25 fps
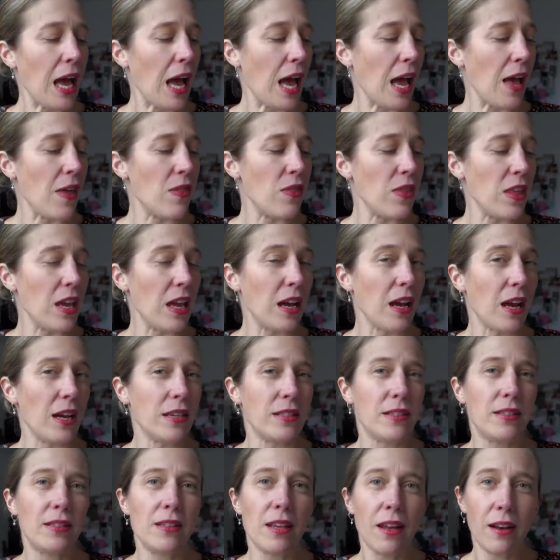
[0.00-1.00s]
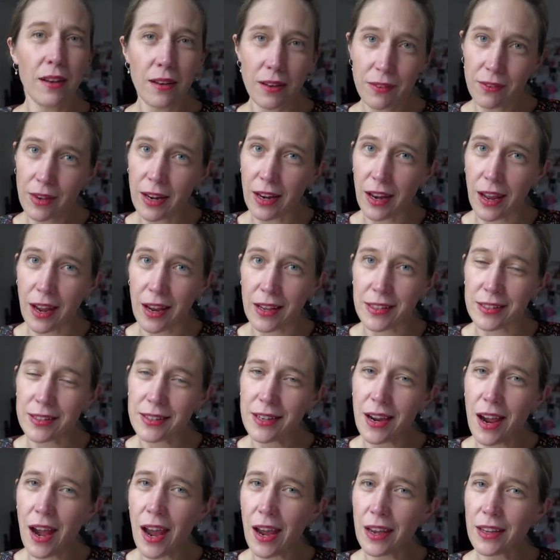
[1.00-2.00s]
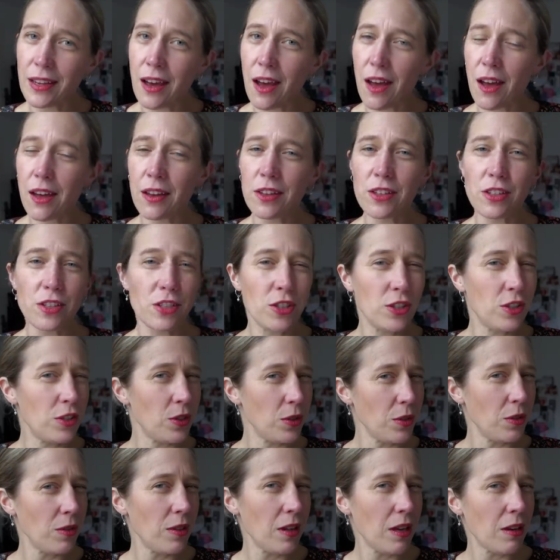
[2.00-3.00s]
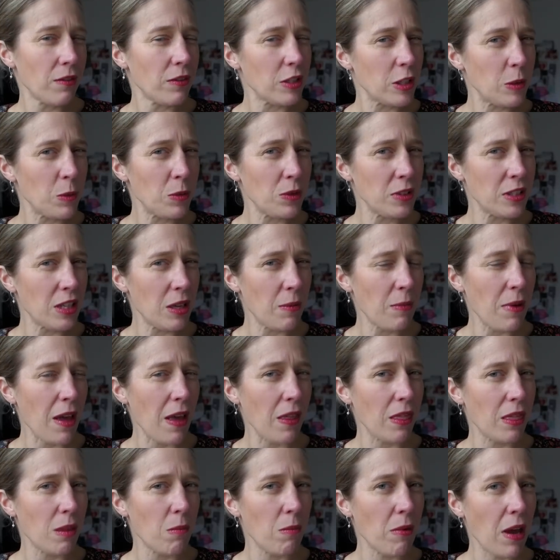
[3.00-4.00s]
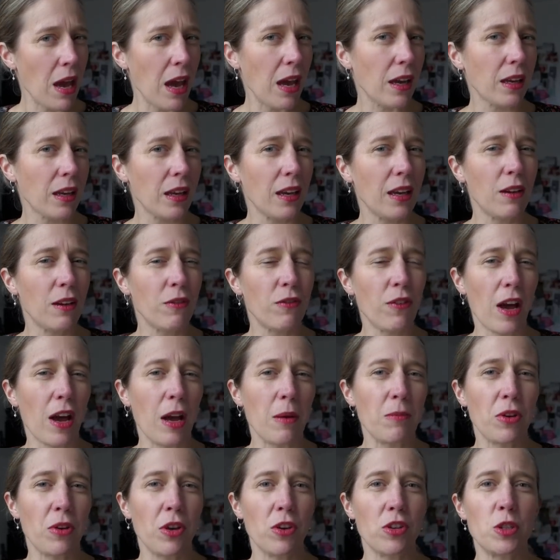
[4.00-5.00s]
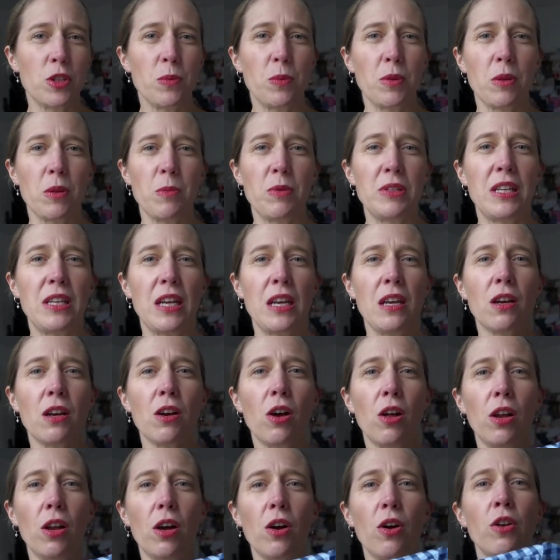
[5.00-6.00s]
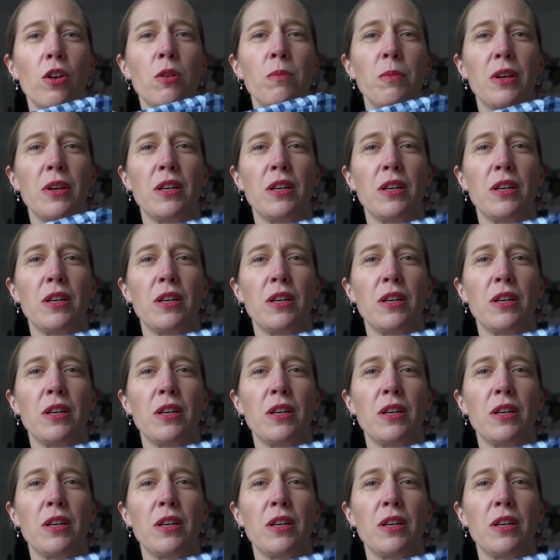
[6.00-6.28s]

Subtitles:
And then I suddenly realized I can't do the invisible zip at the back if I'm going to put the patina collar on,